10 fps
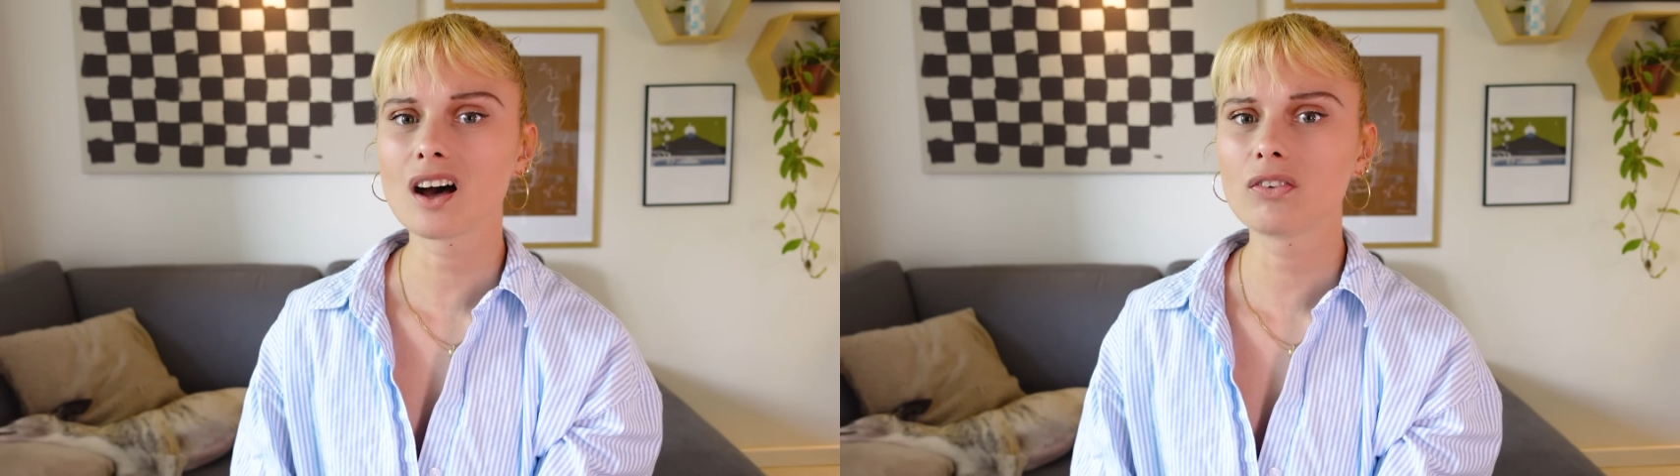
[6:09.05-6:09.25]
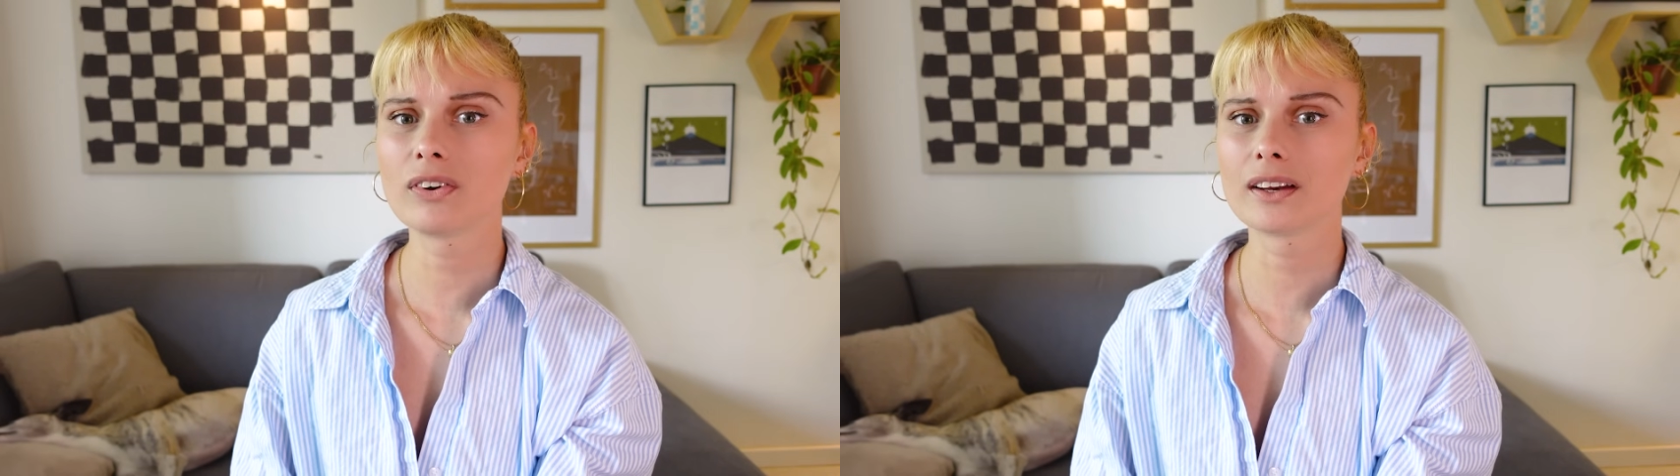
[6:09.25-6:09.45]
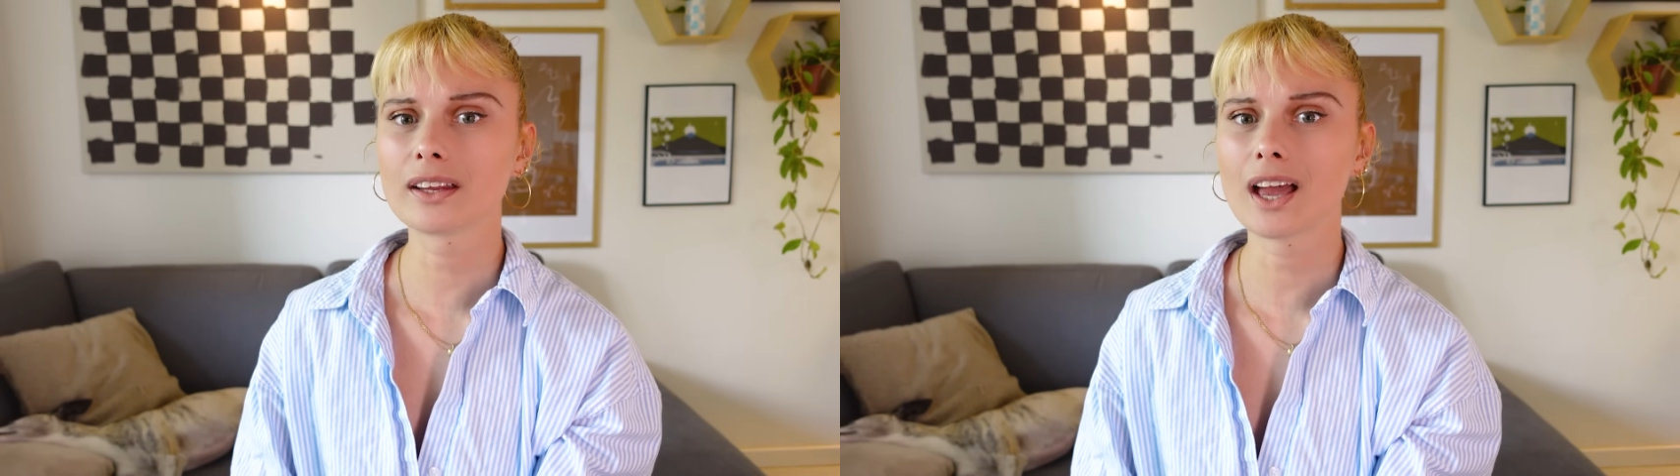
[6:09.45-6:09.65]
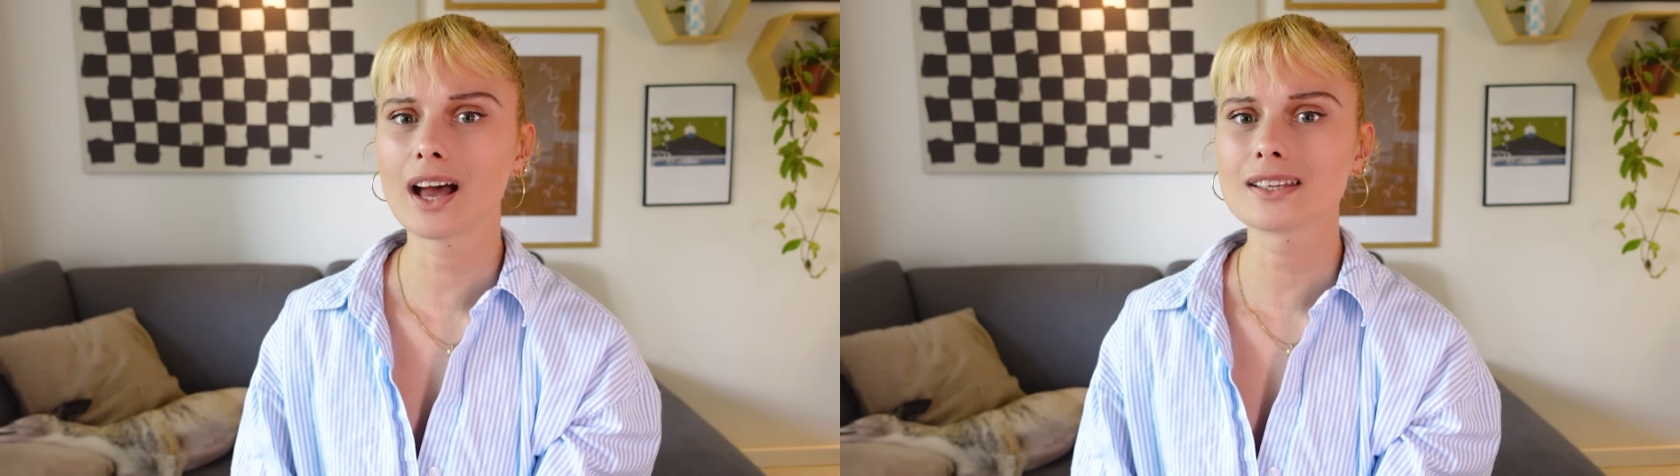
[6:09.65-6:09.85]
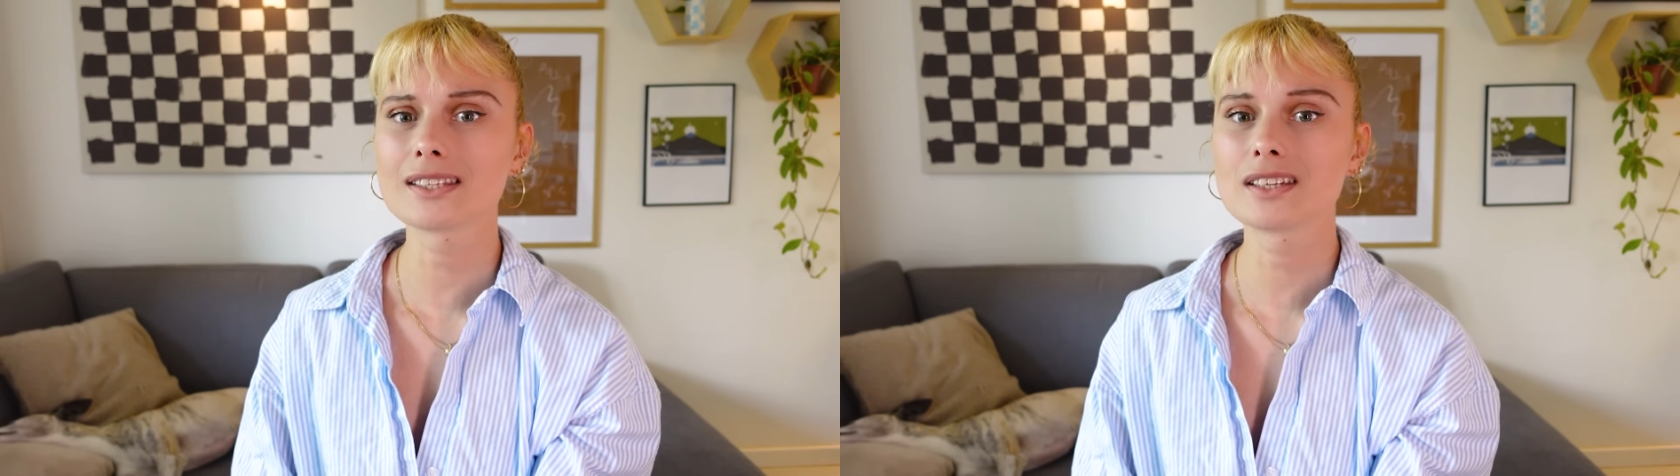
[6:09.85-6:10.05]
often
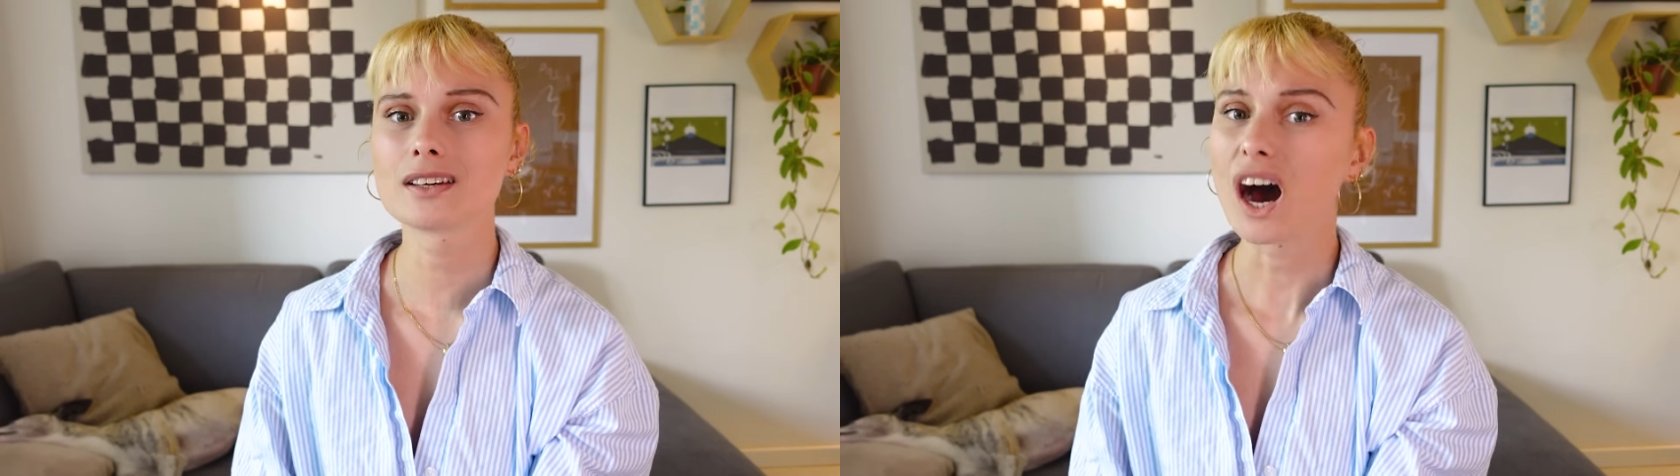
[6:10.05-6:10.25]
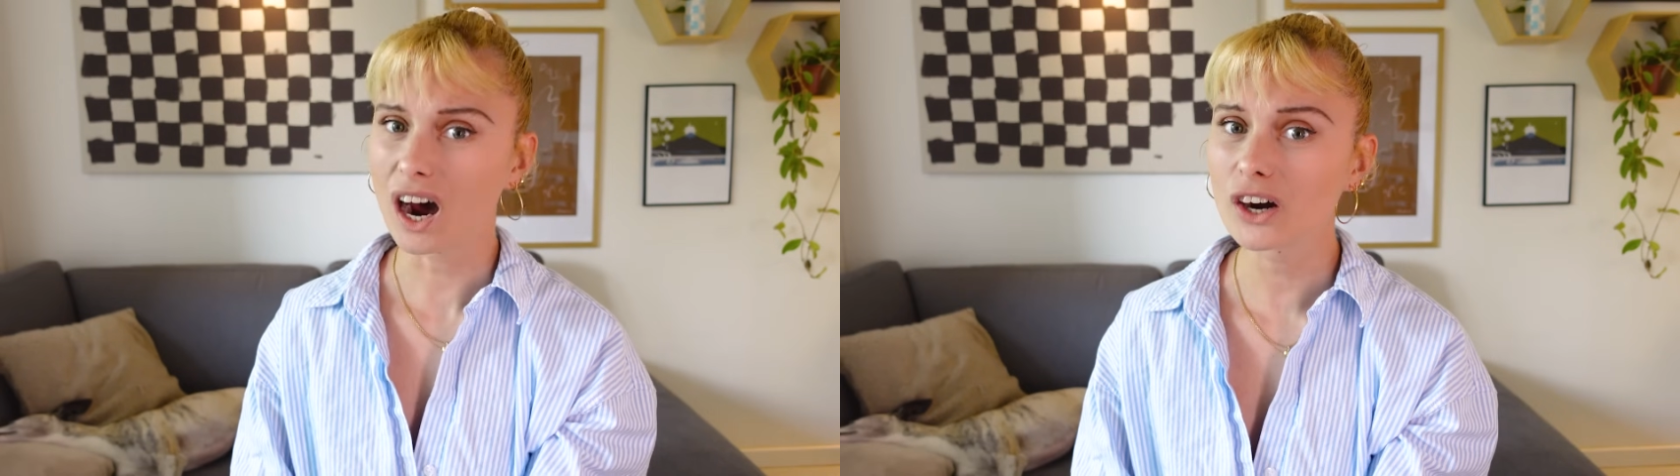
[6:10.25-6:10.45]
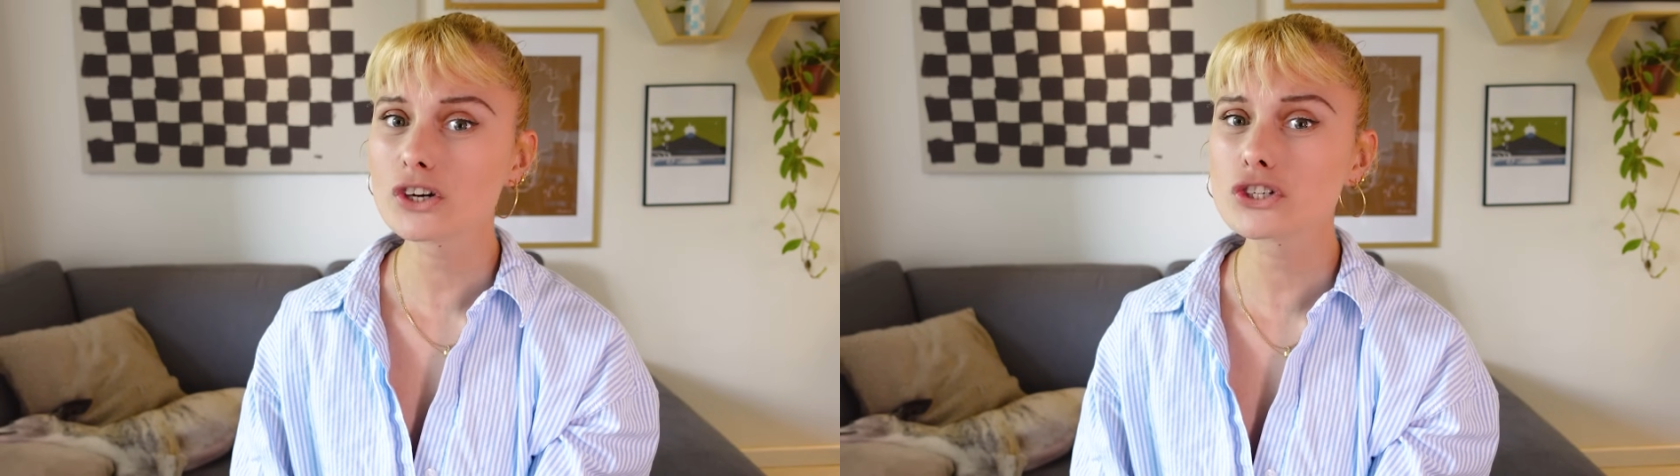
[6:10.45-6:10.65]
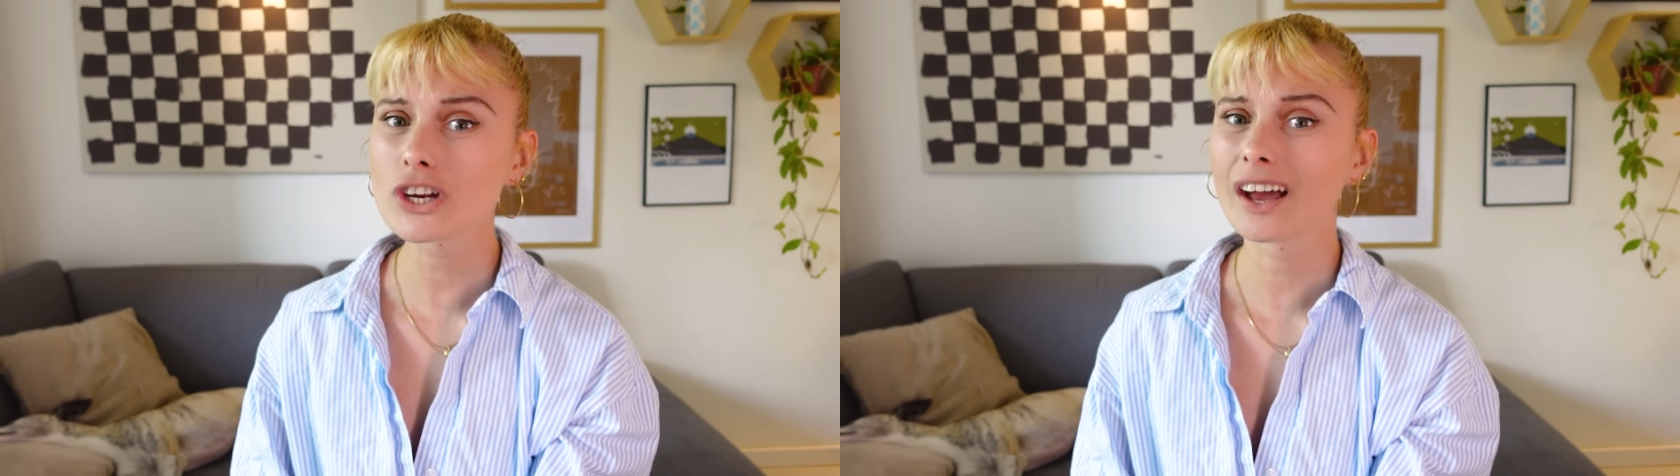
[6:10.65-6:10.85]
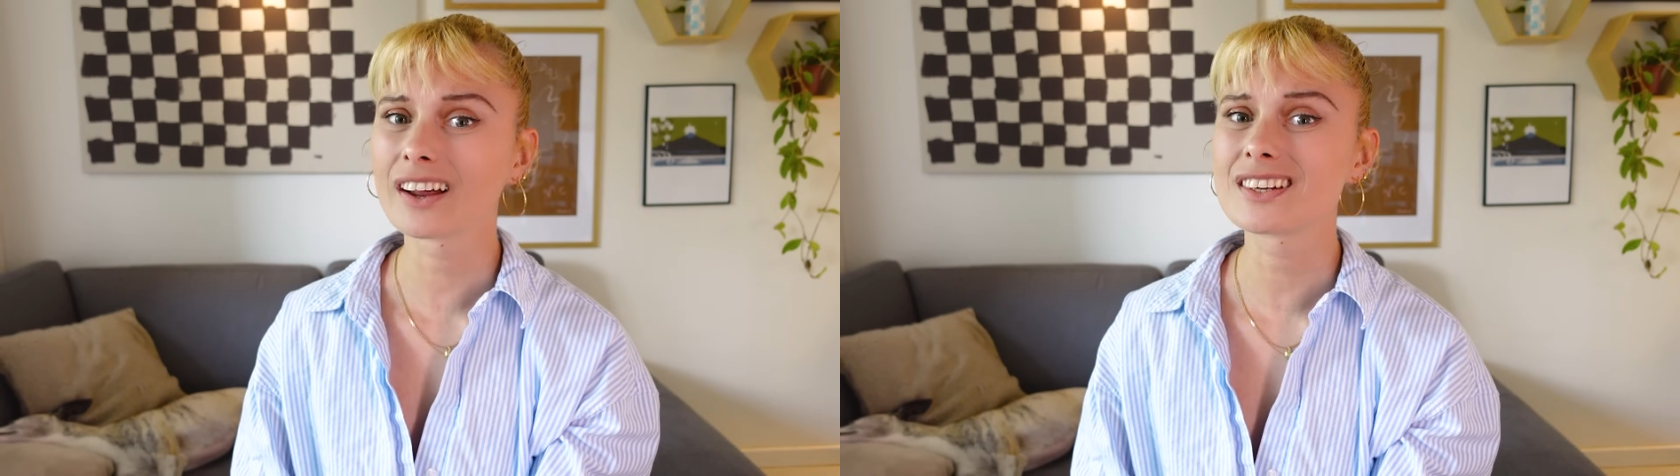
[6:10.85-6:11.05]
cast harsh
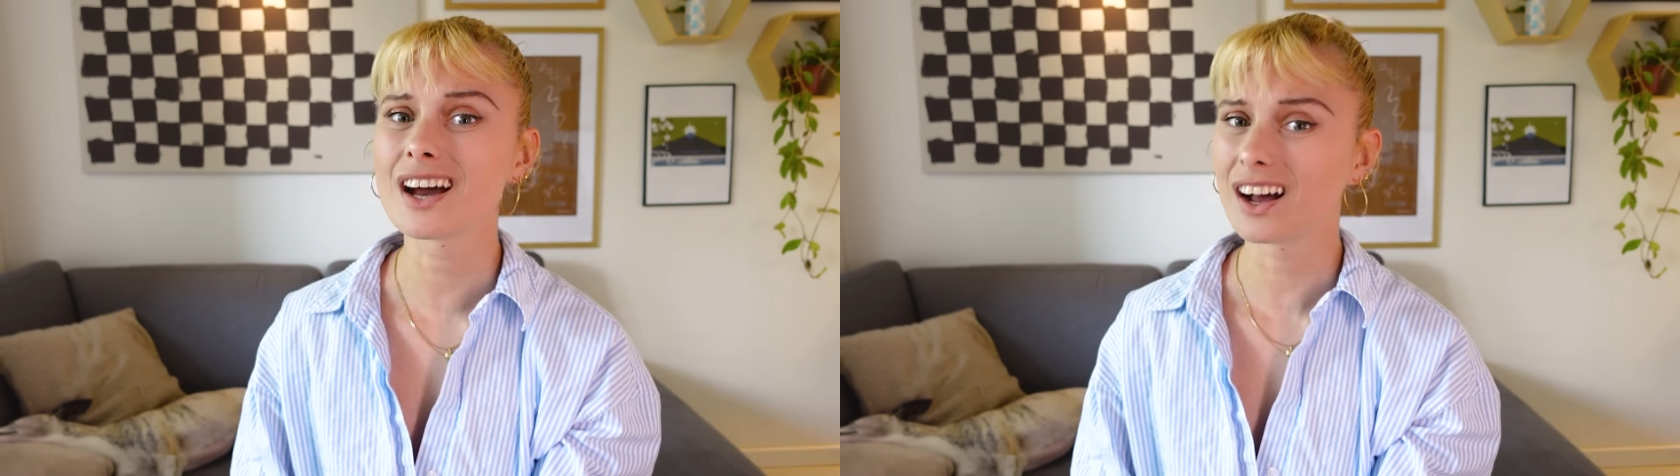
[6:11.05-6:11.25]
and